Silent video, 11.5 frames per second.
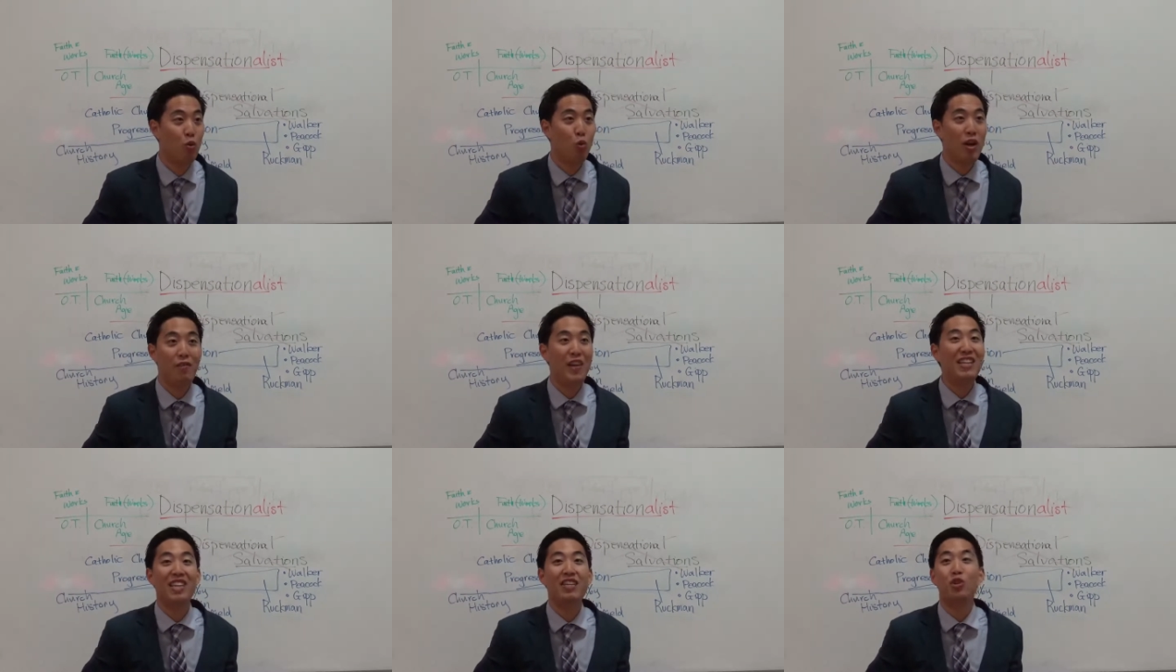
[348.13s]
What if
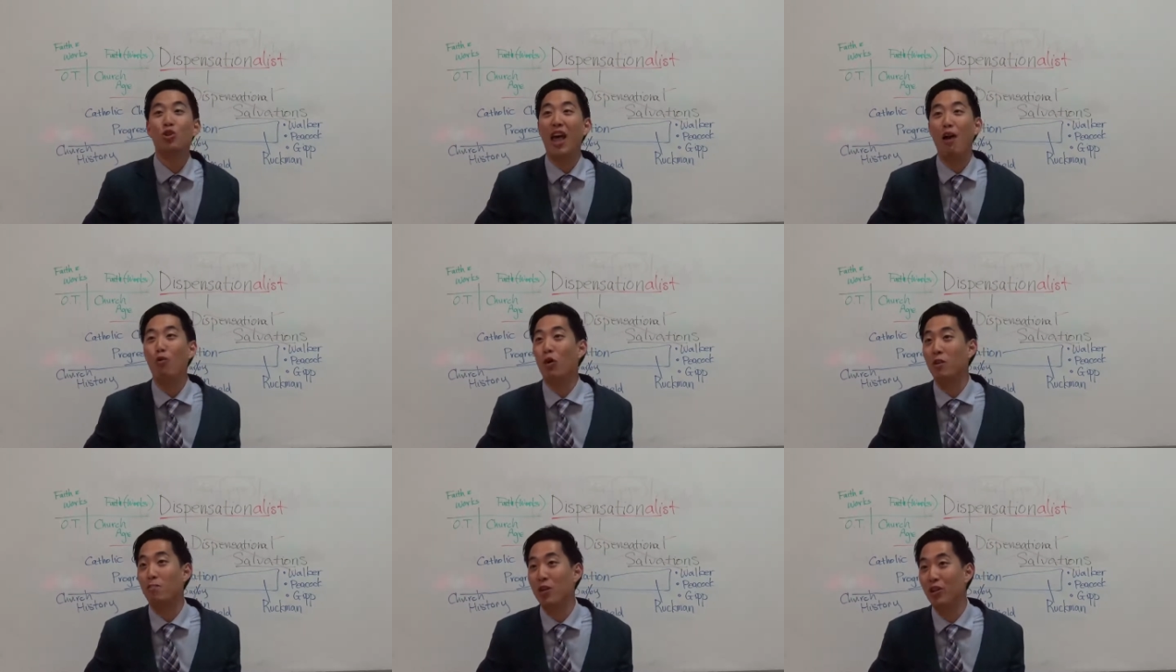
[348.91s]
he didn't do that
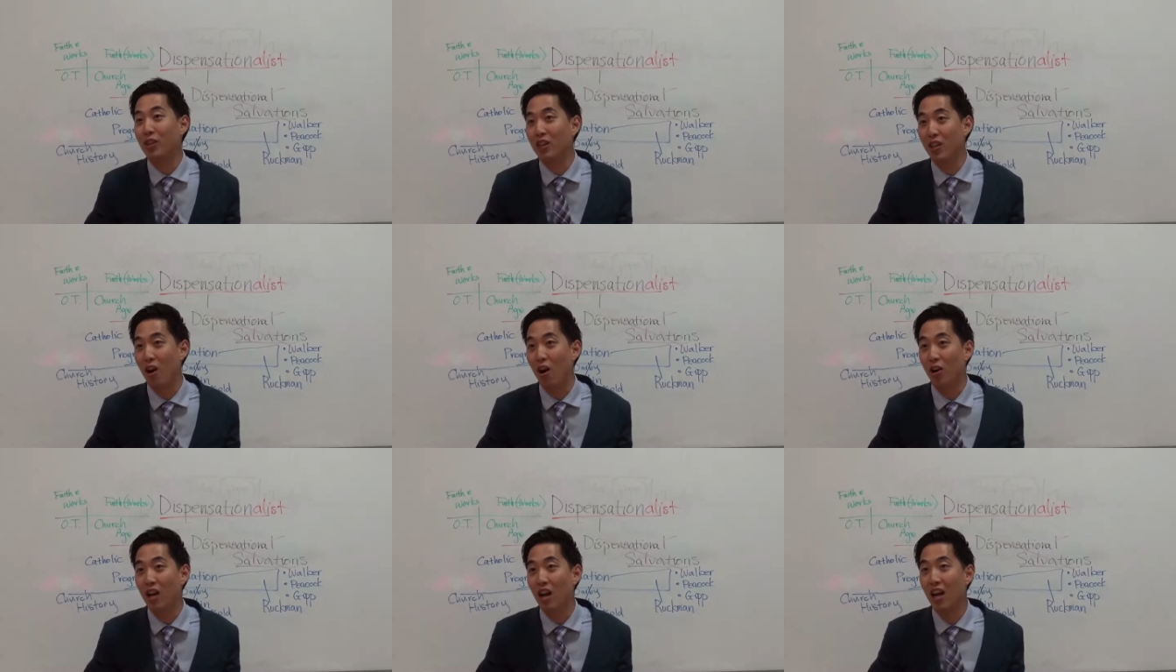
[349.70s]
work of building the
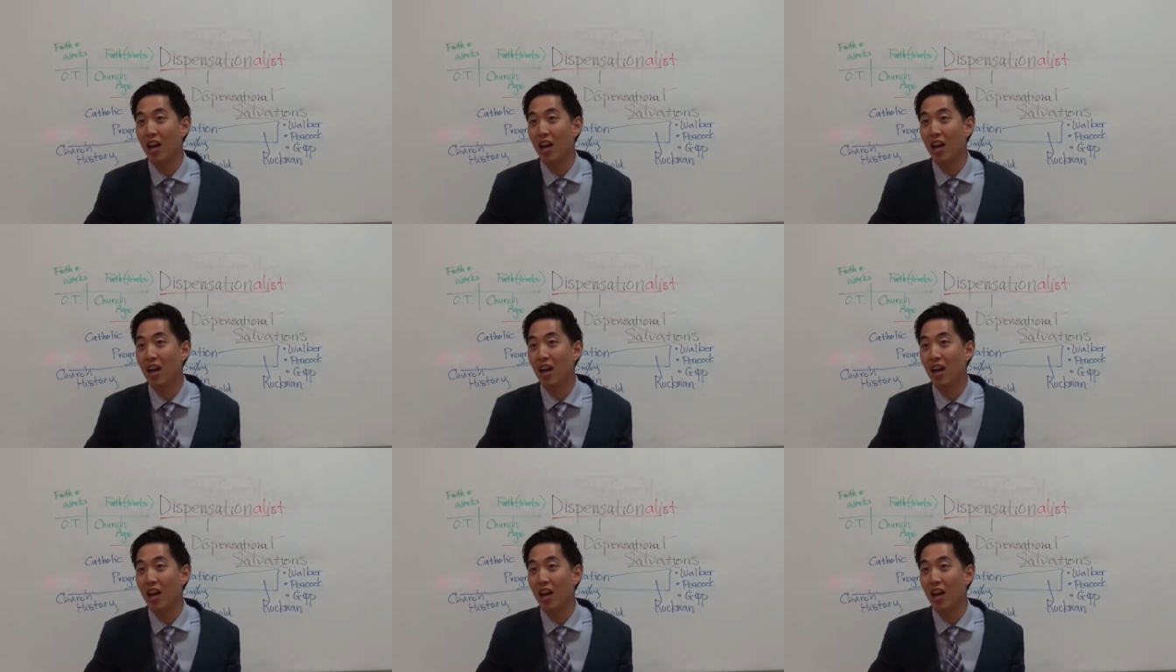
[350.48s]
ark?